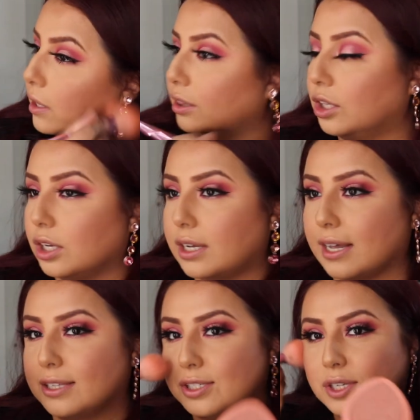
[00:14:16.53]
look
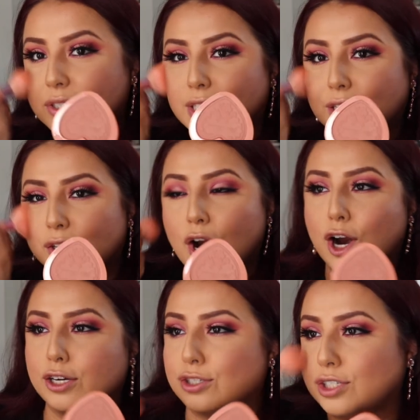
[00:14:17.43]
and to use a little
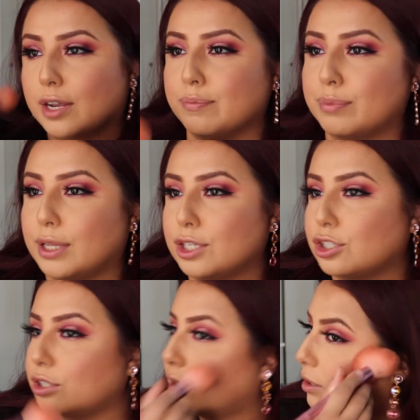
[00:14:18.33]
heart shaped
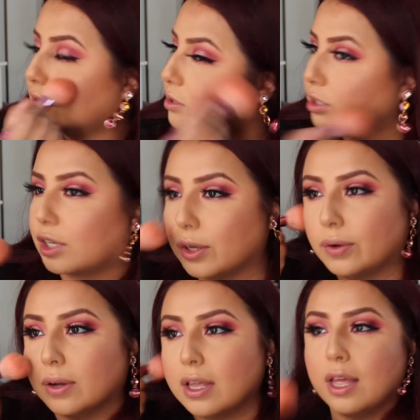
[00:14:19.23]
blush. That's cute.